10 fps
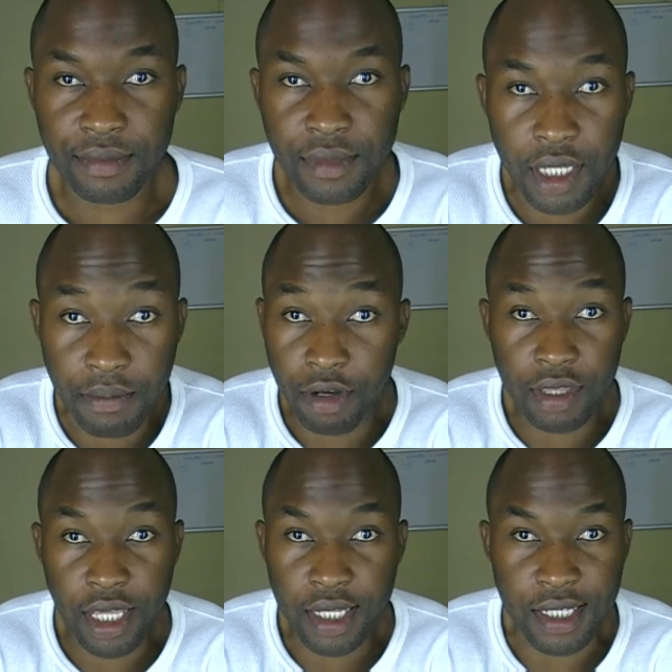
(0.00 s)
In both
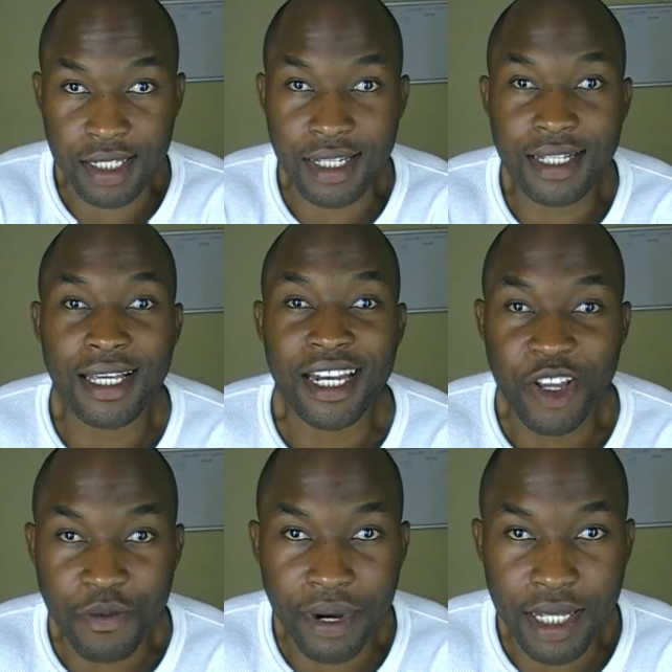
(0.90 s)
cases, it's a new
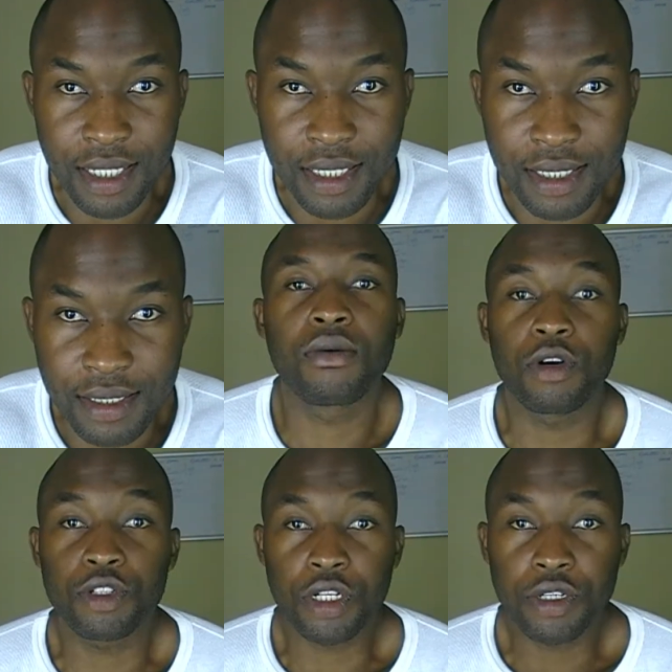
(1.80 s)
purchase.
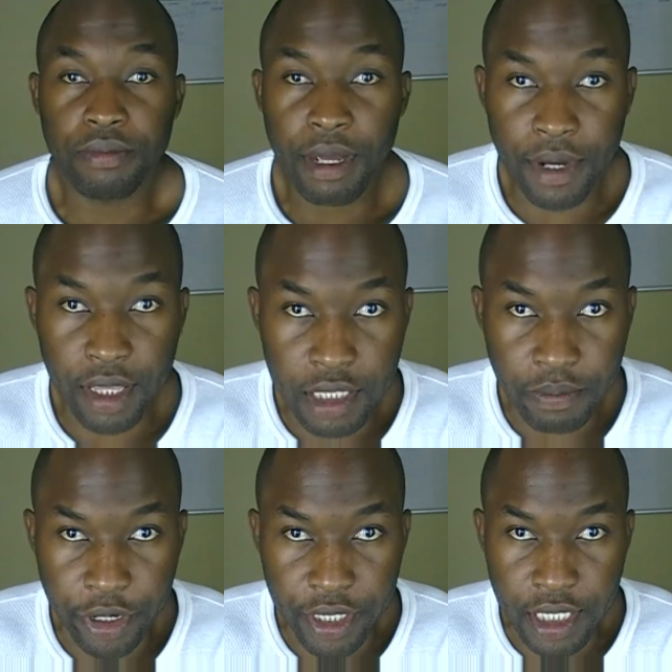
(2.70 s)
What you want to remember at this
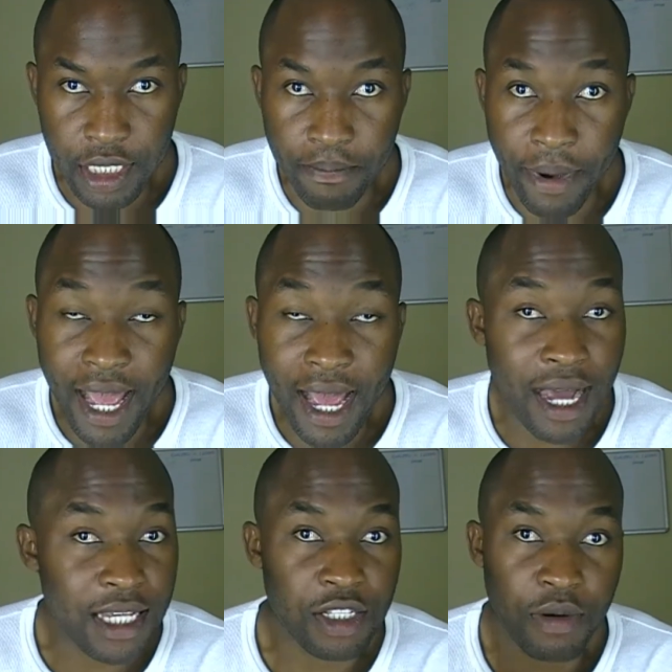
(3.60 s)
point is that the buyer
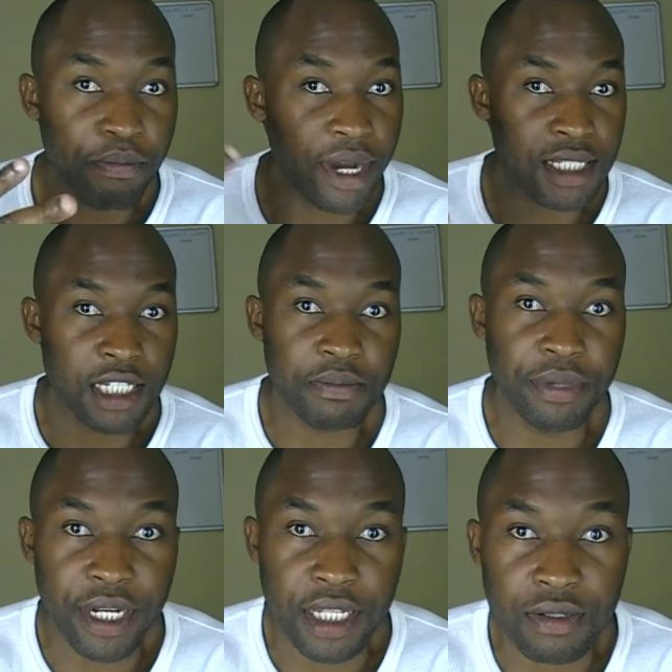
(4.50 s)
has no past
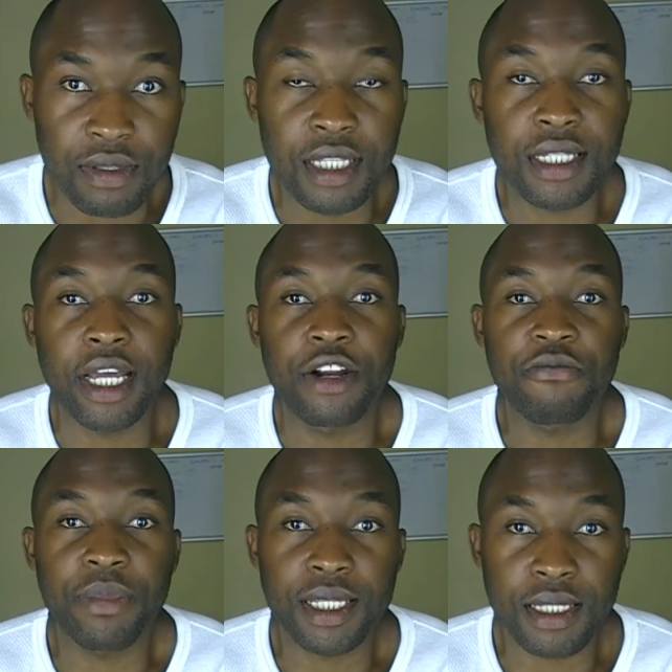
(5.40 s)
experience with this kind of
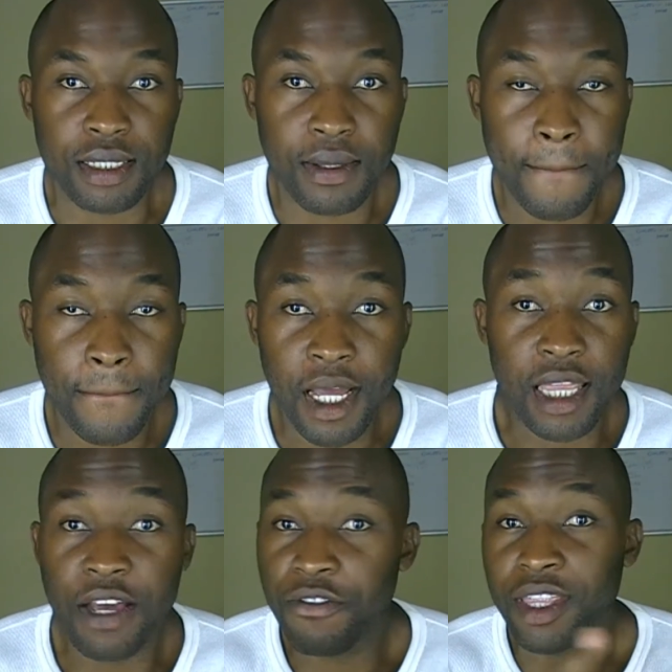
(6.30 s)
purchase, and
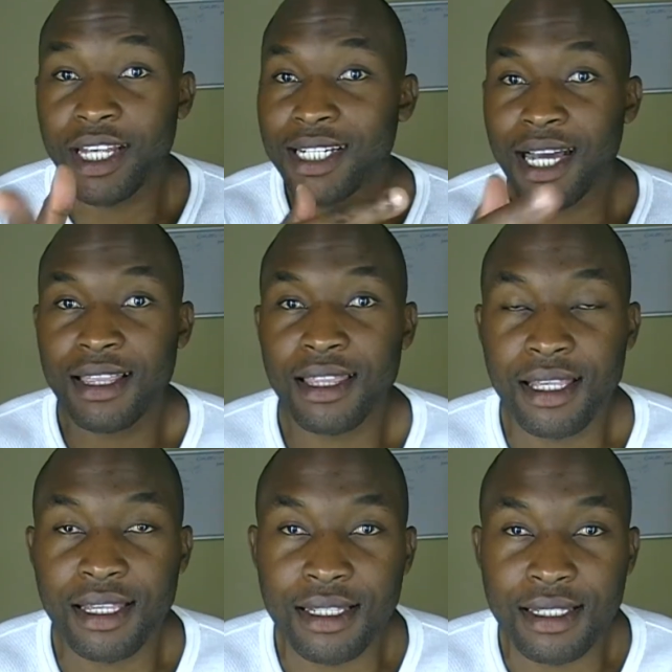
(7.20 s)
therefore the entire thing
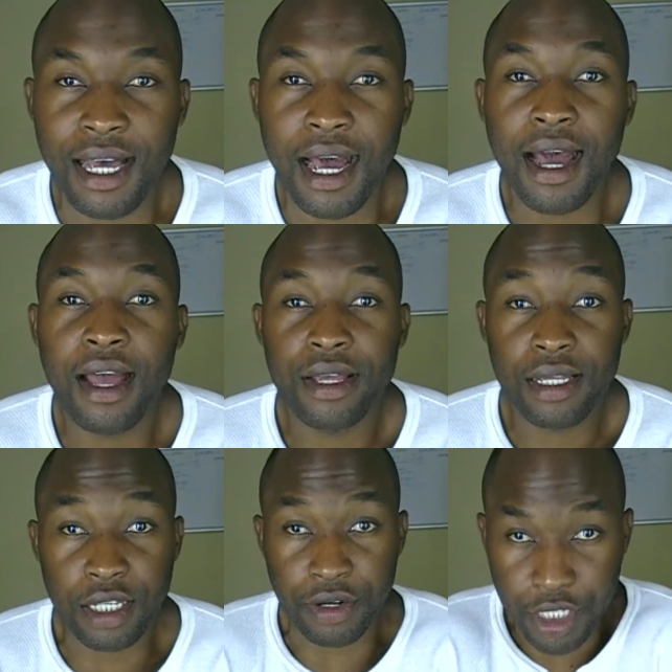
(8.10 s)
is a
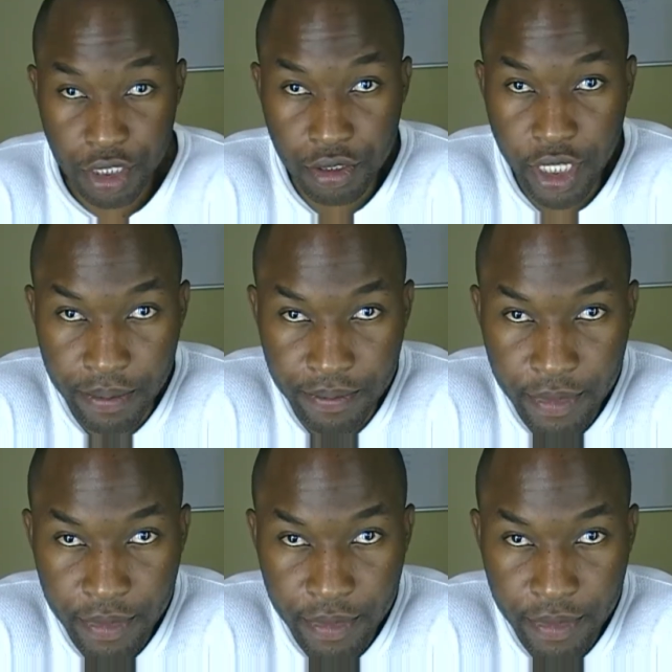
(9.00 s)
risk to them.